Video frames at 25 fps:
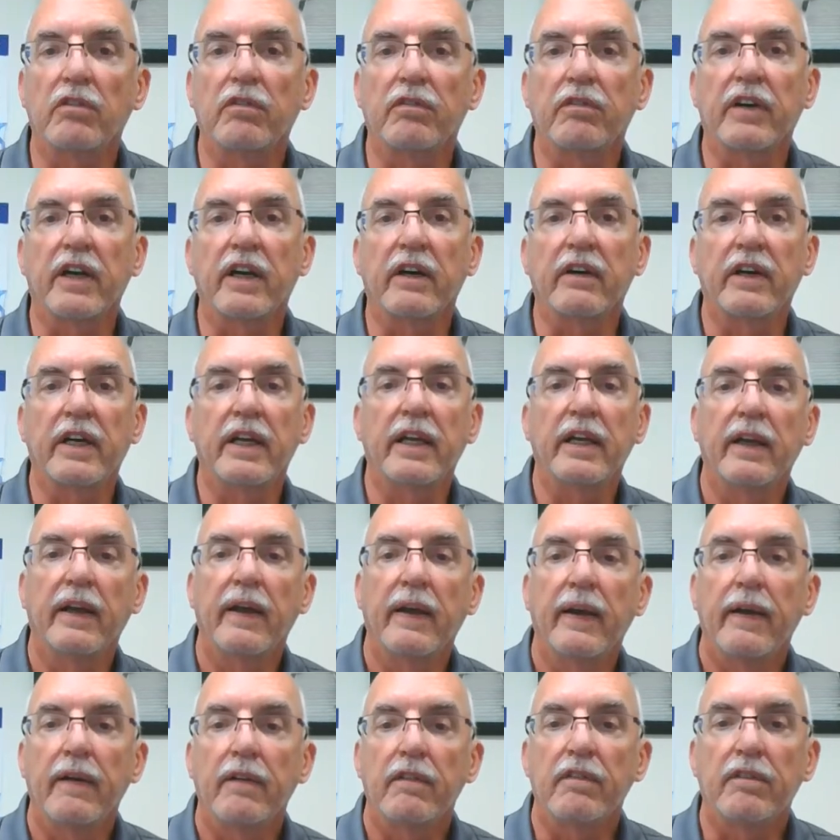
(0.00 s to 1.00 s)
are very,
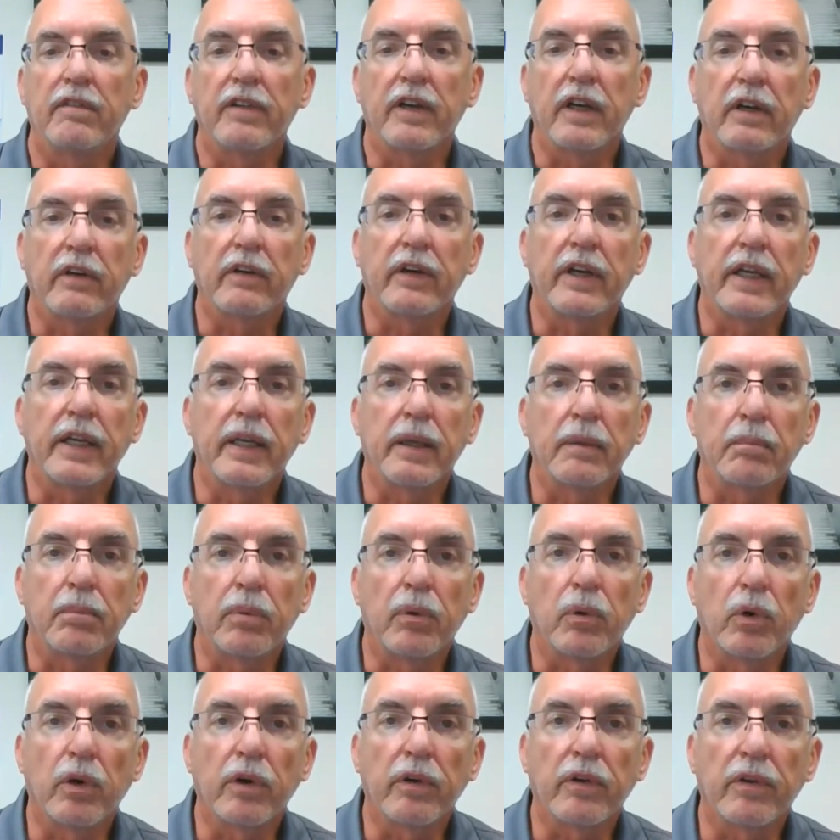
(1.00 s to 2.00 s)
very
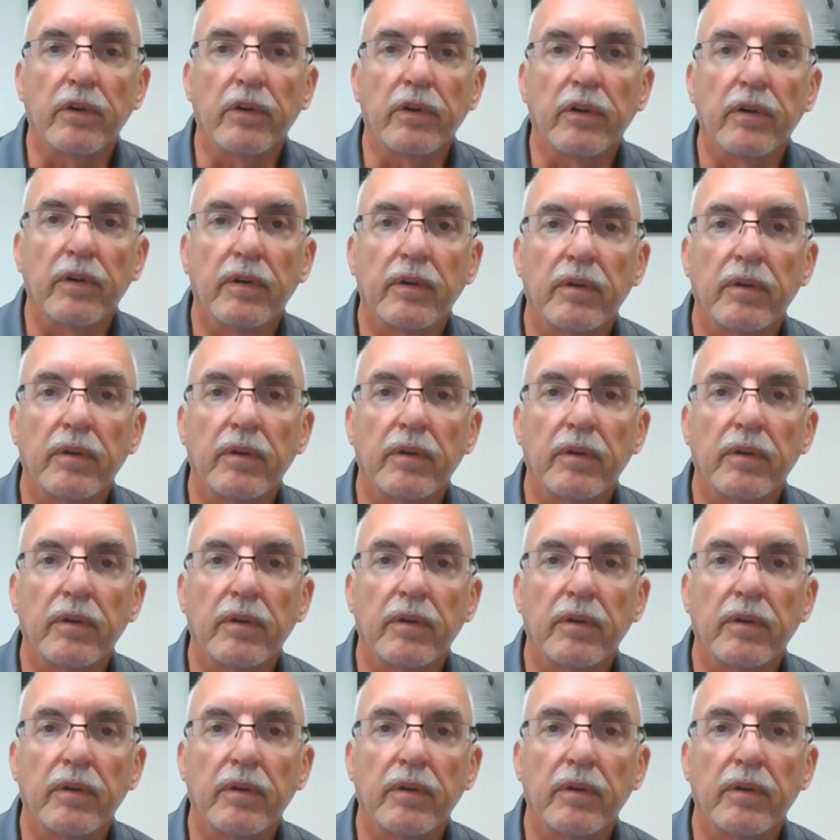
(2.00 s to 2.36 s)
important.